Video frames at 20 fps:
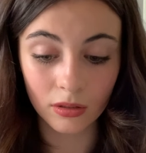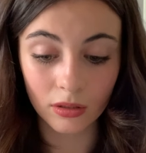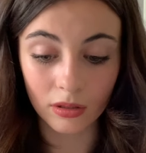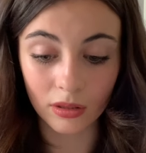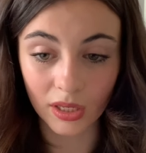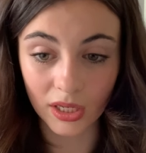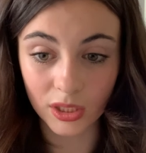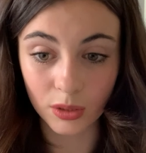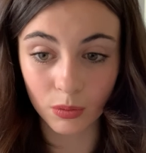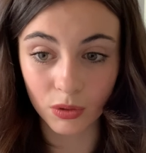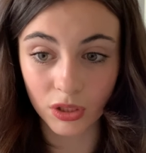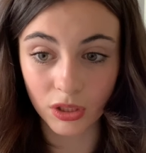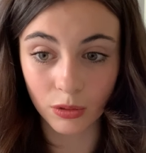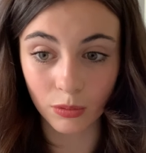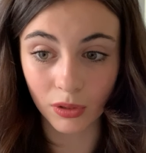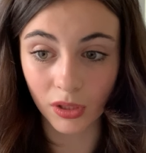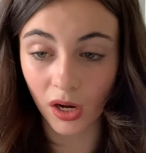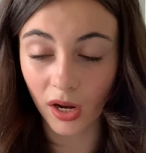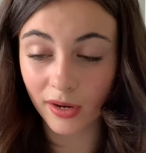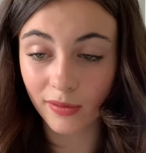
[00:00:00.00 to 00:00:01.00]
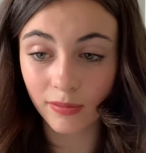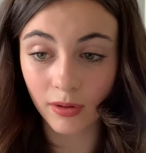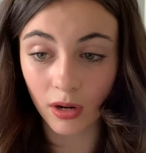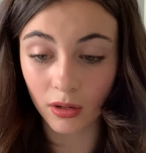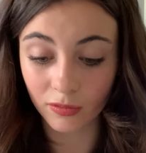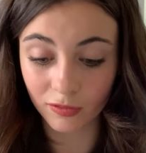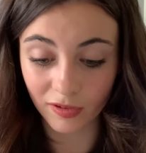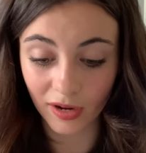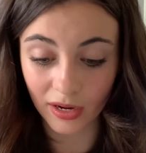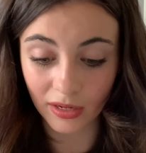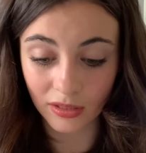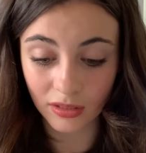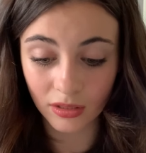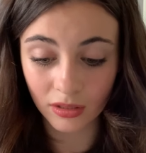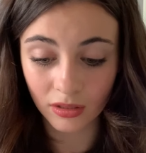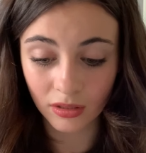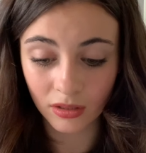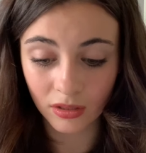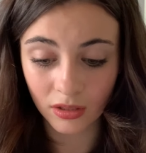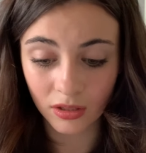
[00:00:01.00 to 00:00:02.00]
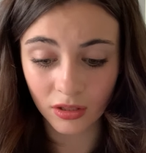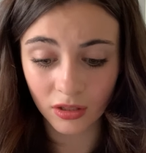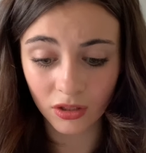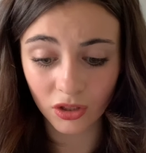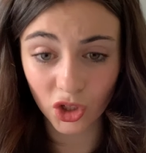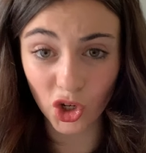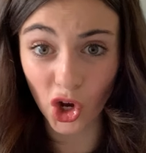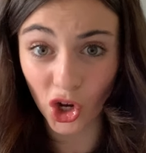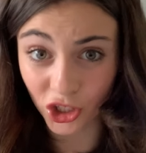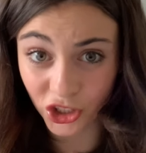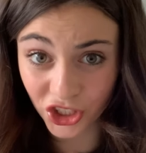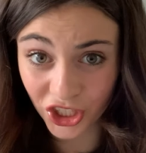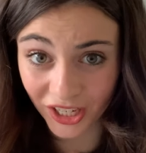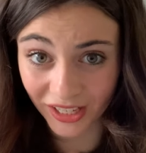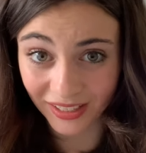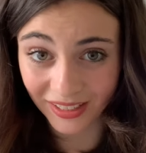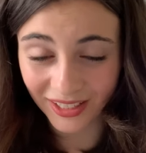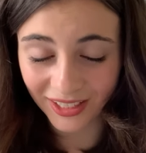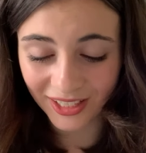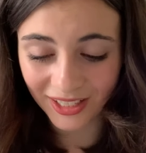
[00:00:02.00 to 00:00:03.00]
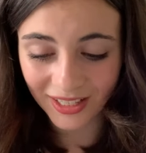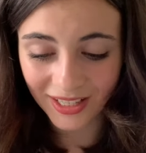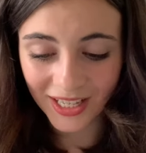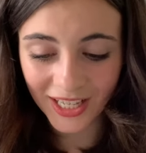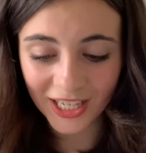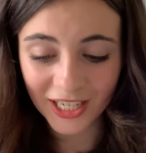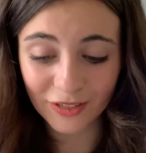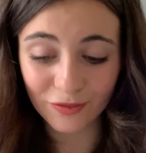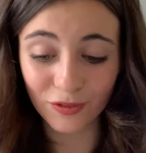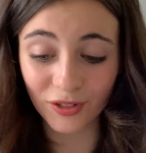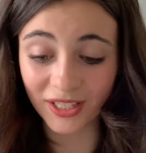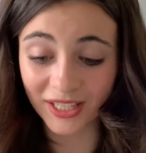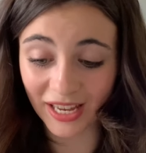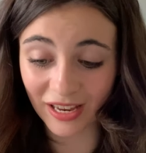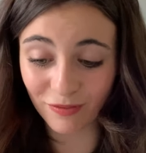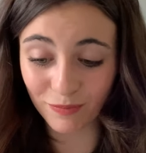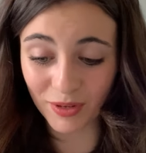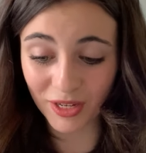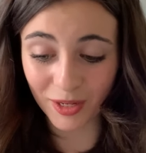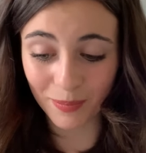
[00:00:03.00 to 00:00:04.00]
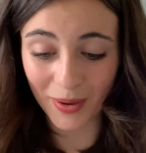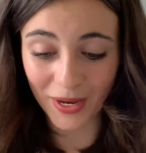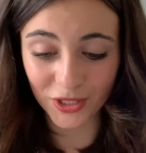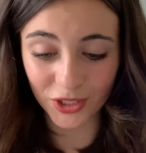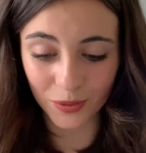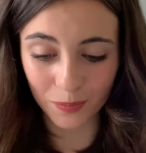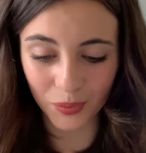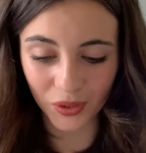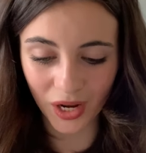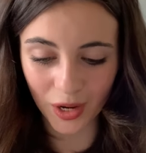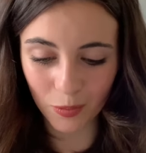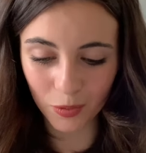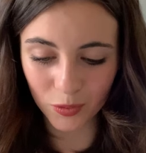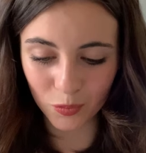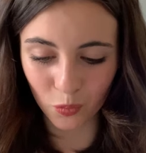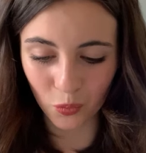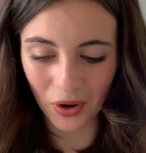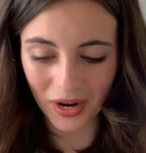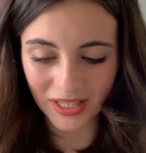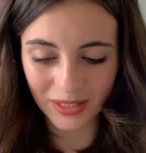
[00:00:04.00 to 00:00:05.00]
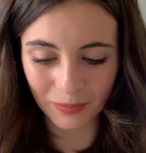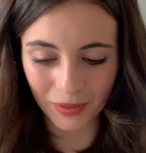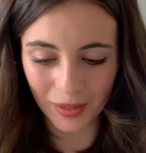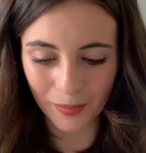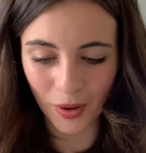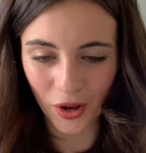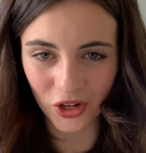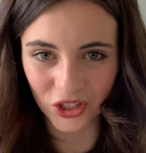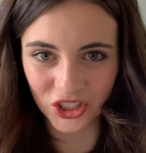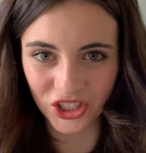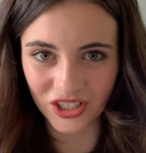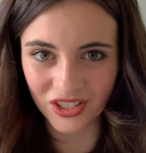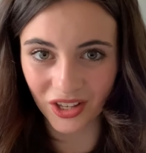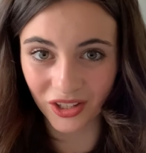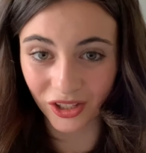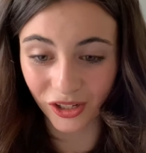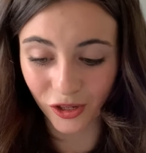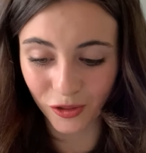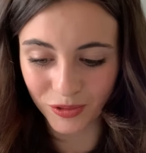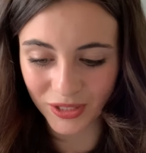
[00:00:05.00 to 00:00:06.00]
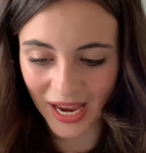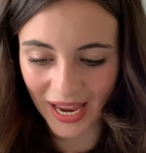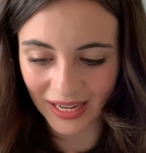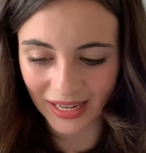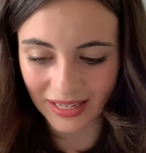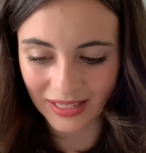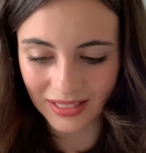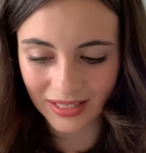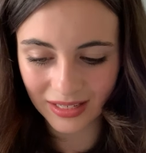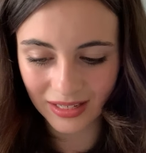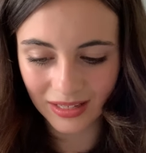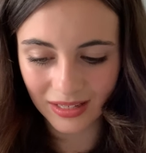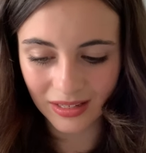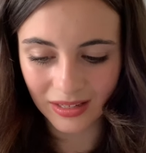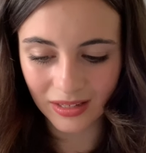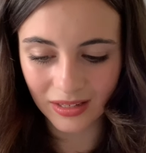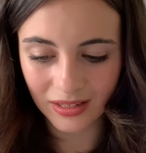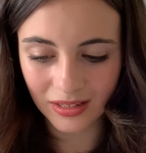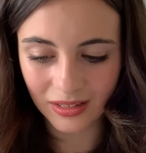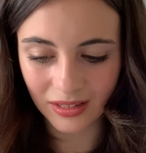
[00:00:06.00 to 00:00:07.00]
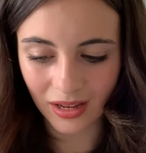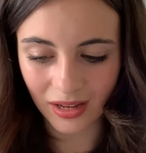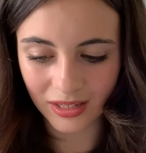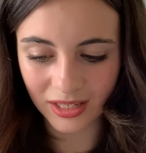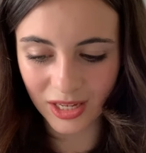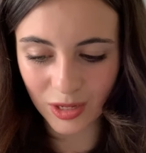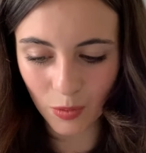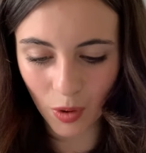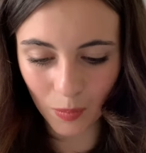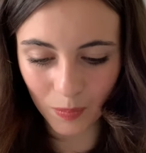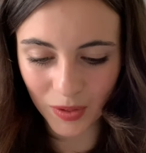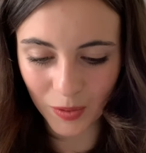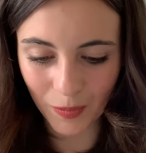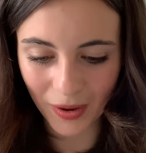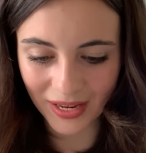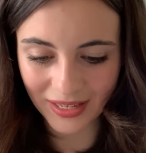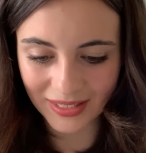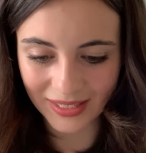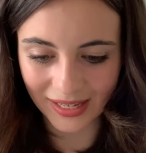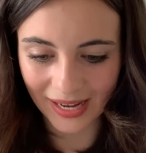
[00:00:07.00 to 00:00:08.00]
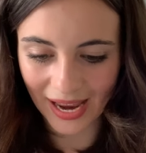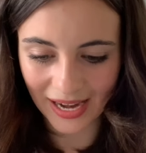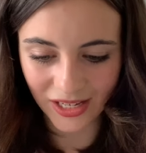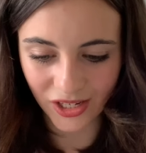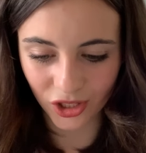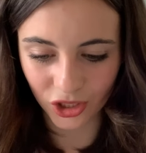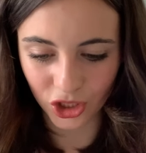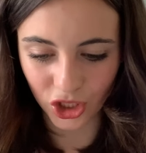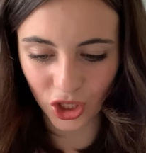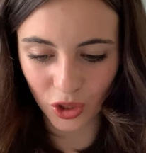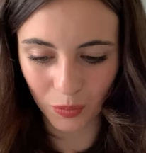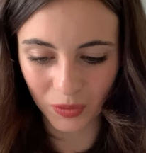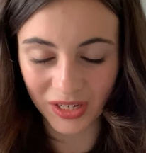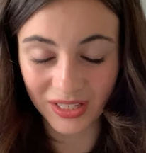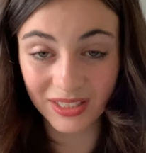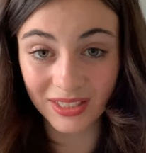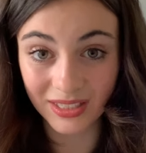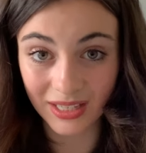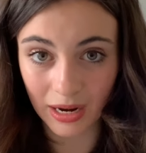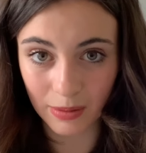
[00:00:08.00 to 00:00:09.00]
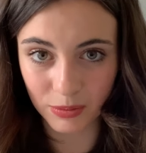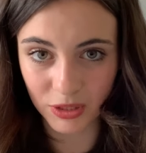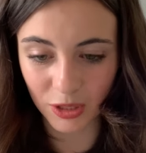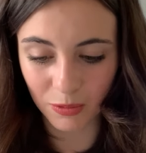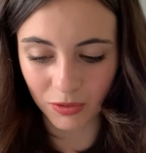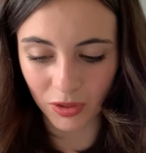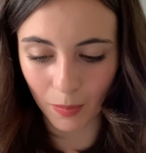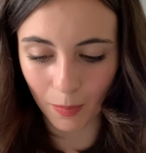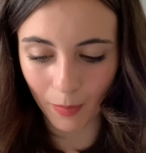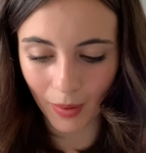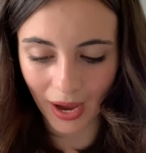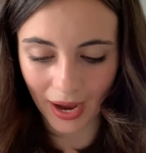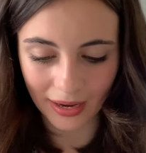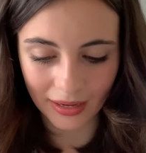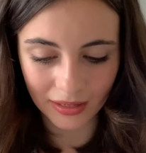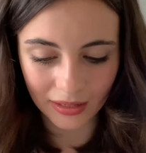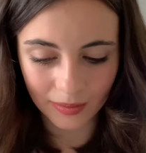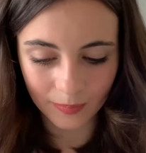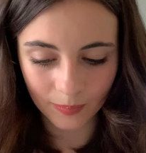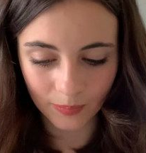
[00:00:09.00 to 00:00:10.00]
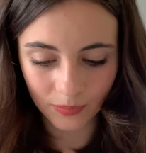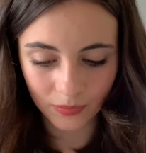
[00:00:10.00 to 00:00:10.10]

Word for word: And that was to a lifelong friend. Cudgeon! Forgive me, Commander, but I wouldn't waste my apologies on the Lieutenant. He won't be wasting any on you when he stabs you in the back.